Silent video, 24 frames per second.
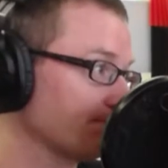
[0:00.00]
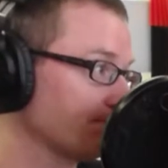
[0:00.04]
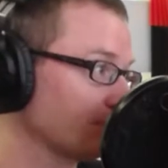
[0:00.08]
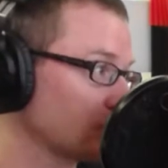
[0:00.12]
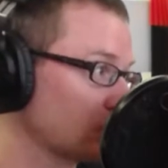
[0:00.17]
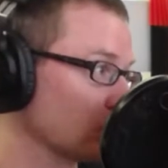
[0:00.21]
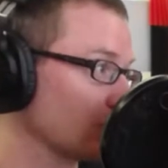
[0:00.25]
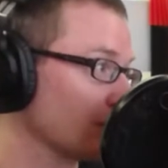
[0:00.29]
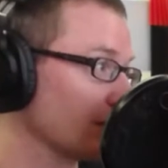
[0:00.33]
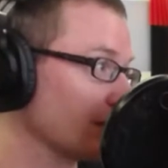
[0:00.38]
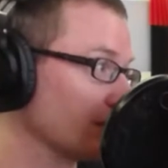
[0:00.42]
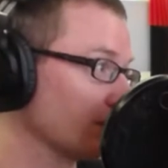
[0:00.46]

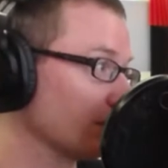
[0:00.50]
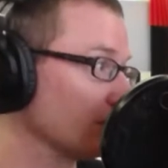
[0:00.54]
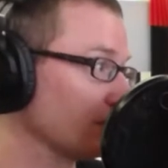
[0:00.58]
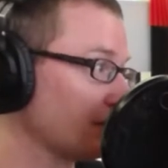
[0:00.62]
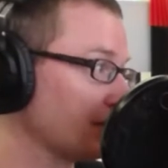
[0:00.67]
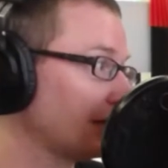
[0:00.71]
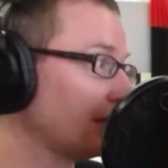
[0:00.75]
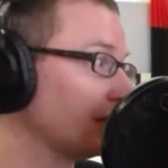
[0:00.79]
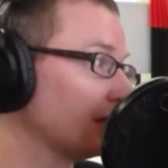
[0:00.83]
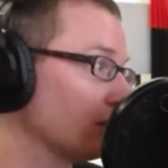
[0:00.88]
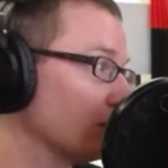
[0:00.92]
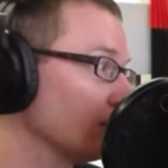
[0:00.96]
So therefore, they
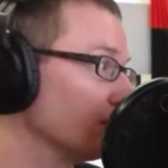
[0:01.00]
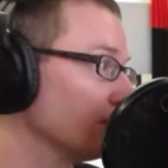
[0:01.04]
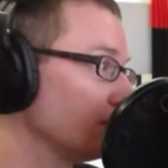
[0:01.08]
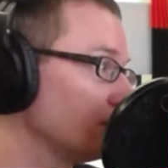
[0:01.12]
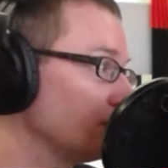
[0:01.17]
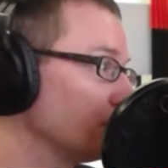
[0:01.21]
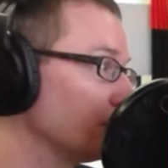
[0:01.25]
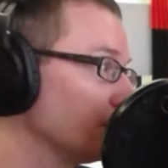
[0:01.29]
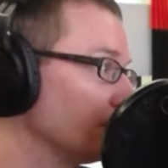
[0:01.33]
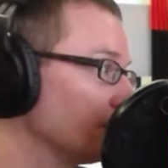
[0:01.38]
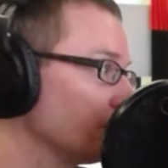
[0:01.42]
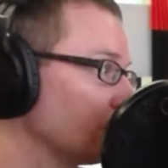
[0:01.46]
click on
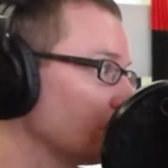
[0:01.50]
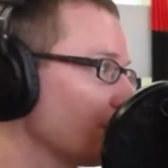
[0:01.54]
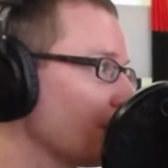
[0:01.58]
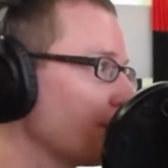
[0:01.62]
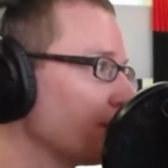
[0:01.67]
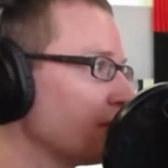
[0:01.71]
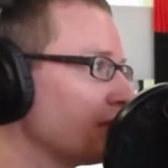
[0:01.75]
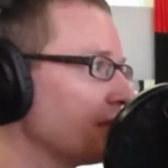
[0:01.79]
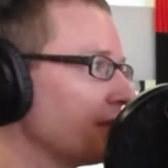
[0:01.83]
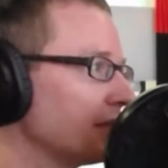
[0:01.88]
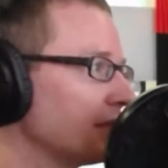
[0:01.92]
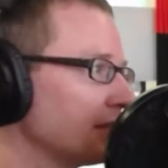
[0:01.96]
fewer. Remember
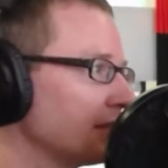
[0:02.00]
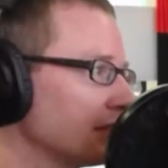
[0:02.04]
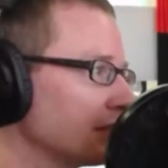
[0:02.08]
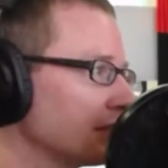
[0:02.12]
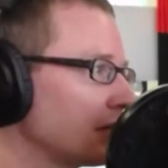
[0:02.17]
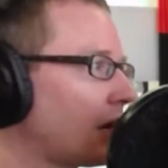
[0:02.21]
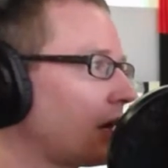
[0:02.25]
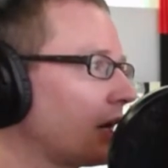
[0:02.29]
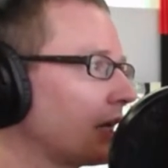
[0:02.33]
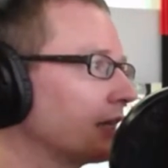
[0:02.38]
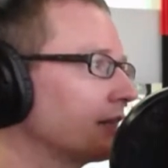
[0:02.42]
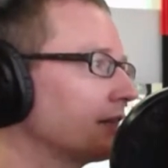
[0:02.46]
that this is
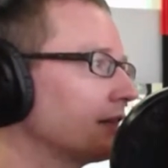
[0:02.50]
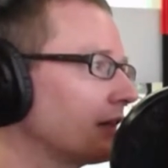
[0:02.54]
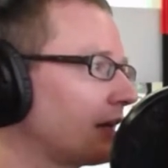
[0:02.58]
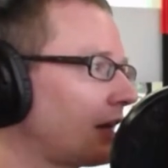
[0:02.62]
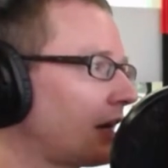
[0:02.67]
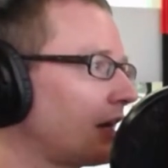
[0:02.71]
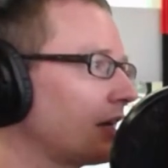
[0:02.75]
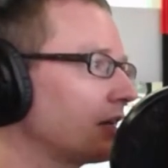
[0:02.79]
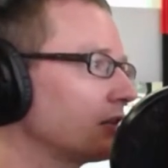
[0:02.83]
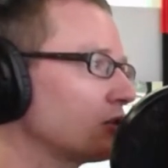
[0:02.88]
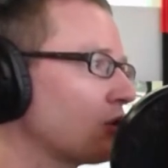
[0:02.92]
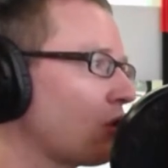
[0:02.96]

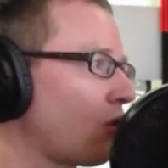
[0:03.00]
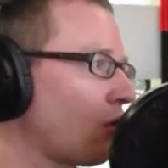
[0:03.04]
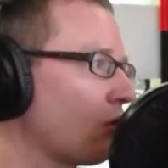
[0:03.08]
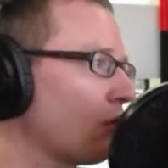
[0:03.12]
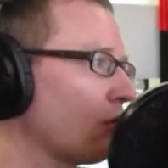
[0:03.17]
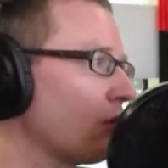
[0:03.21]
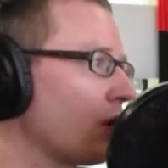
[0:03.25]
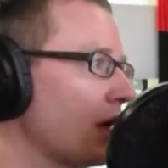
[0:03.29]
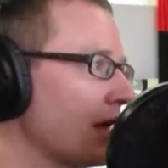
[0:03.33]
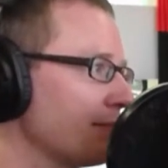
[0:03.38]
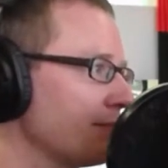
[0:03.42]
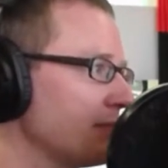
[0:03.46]
clicks
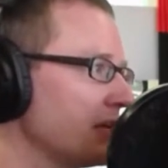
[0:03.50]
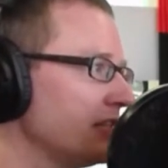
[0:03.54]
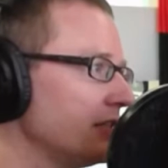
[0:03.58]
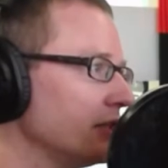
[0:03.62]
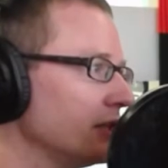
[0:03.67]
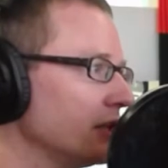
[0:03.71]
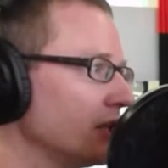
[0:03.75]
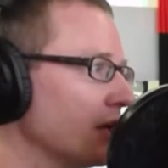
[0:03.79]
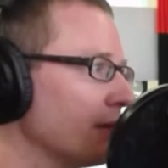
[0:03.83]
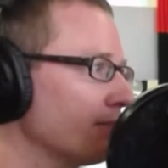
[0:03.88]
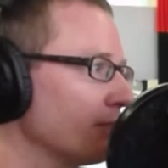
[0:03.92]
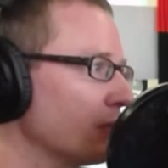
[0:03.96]
on a
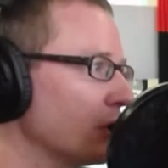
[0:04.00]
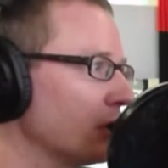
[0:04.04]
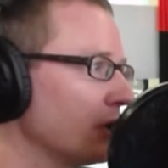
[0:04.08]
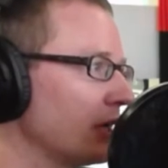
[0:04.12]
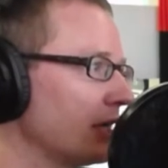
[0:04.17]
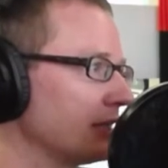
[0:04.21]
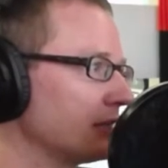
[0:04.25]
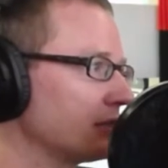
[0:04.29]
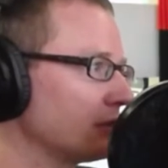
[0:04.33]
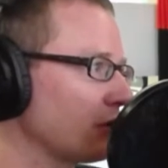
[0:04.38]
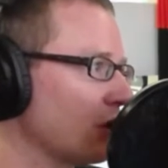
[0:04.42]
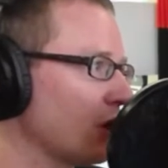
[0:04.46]
median number.
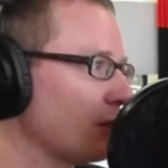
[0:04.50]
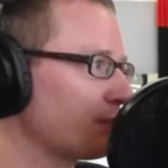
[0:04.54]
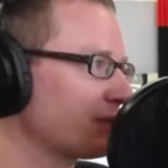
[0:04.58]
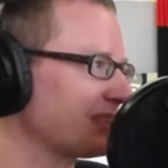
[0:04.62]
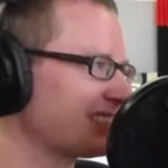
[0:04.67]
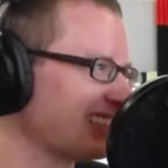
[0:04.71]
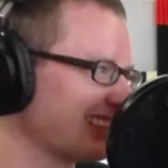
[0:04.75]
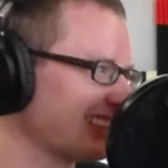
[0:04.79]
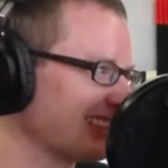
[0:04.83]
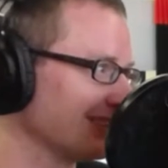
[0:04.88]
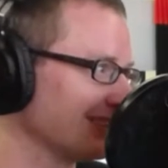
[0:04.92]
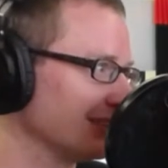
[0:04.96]
It's not a
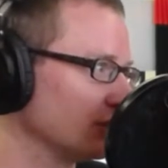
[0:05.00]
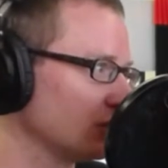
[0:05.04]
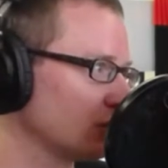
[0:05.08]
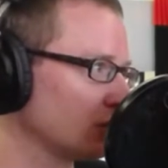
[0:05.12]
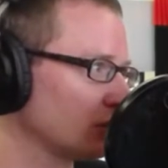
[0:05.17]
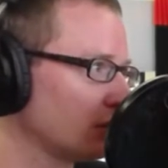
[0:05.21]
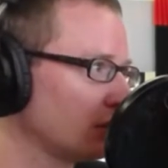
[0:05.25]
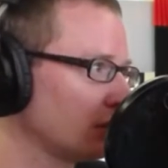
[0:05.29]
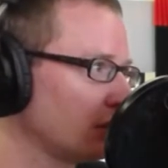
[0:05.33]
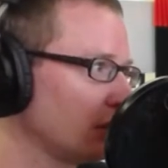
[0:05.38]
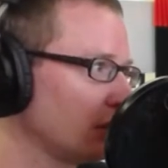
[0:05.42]
percentage.